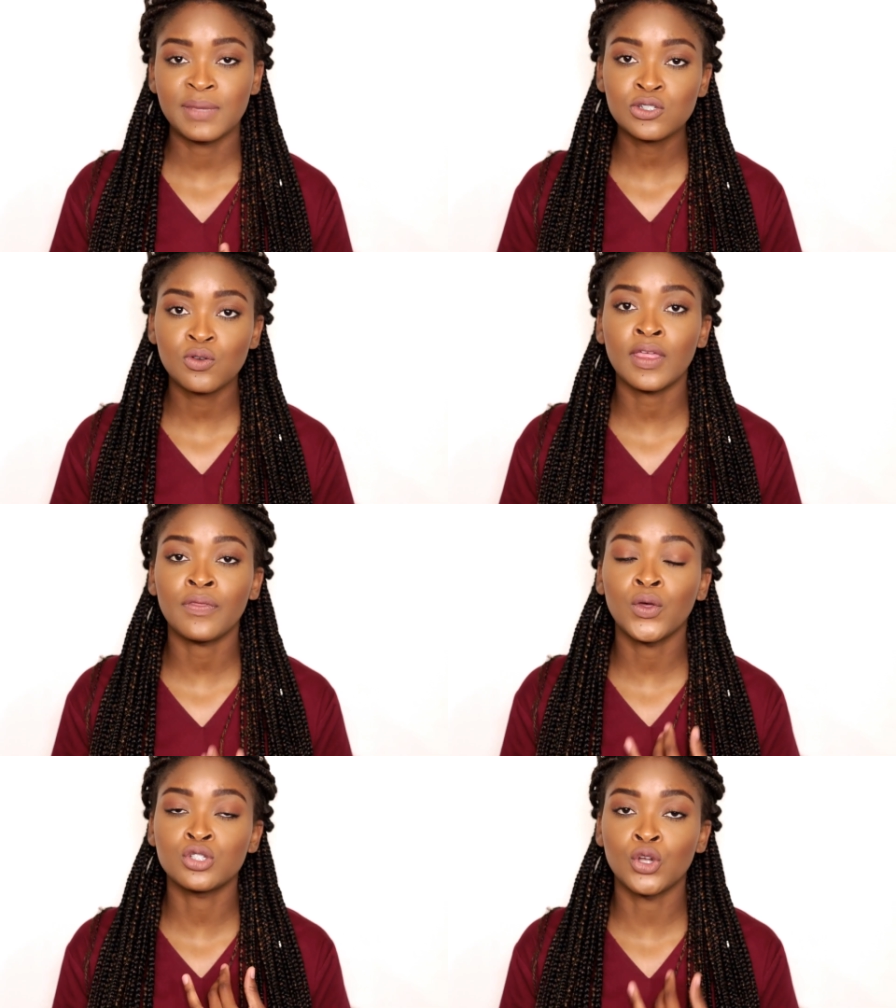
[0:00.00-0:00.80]
Make sure
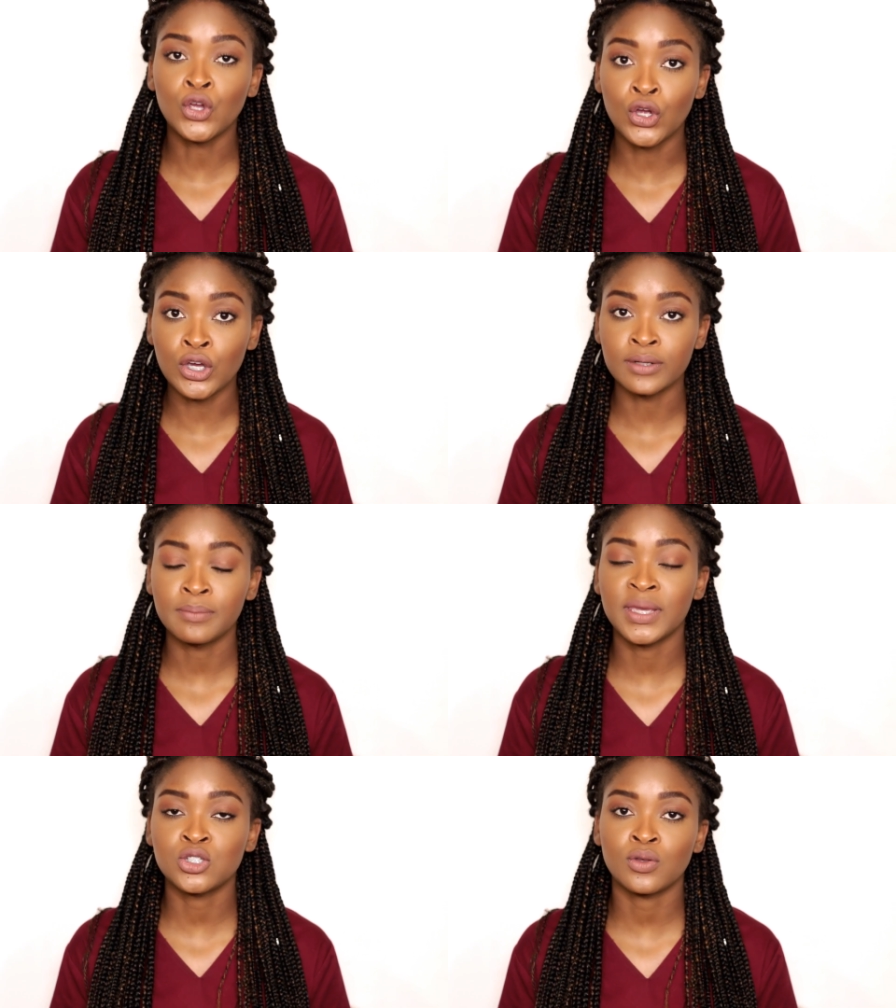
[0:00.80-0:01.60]
that those look good.
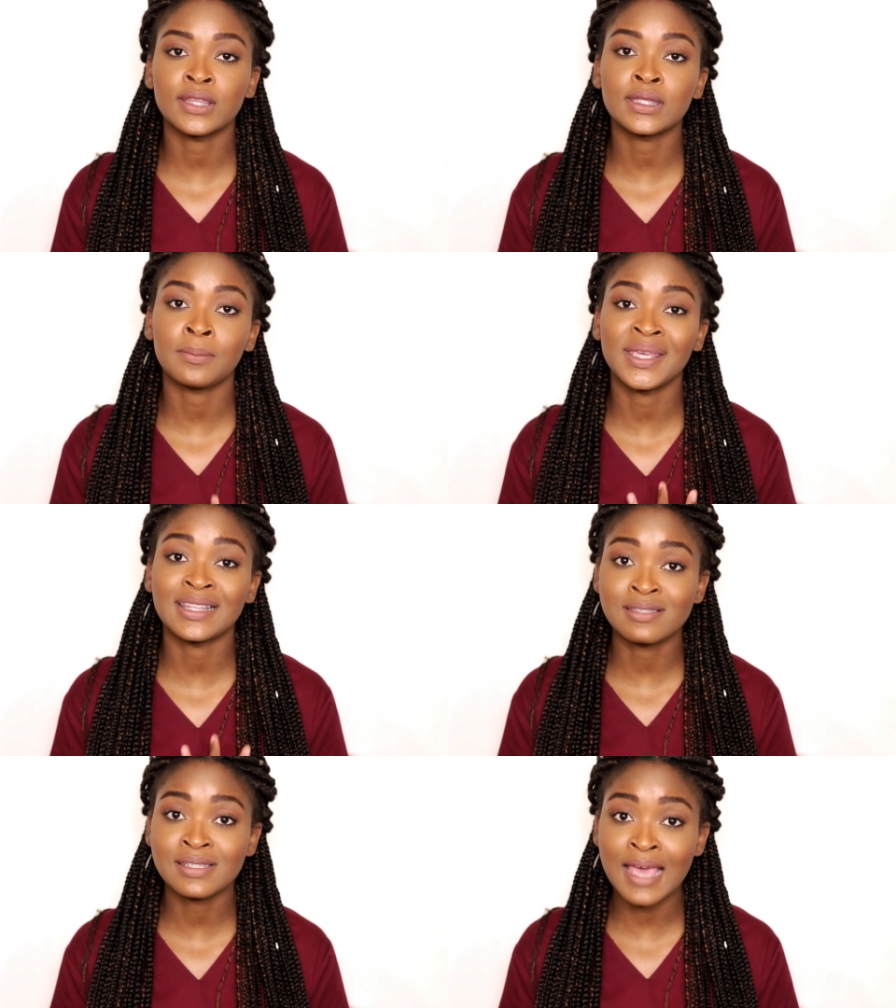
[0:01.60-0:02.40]
Make sure that they meet
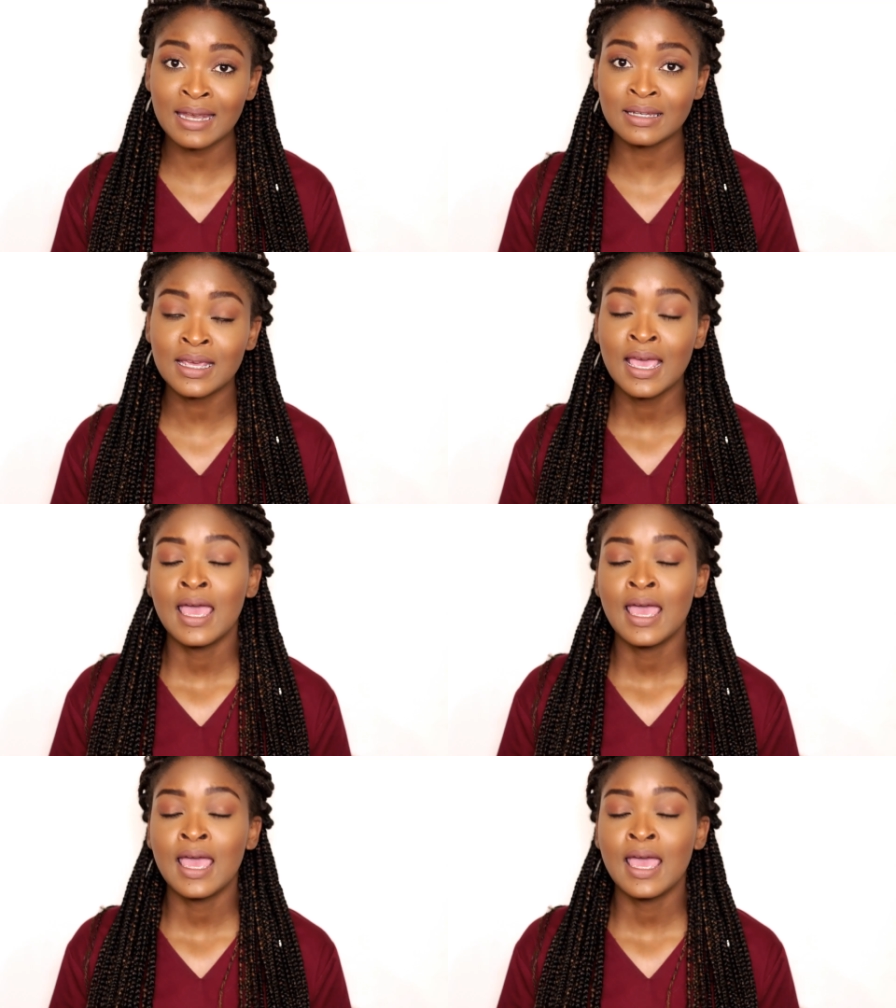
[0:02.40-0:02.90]
the standard.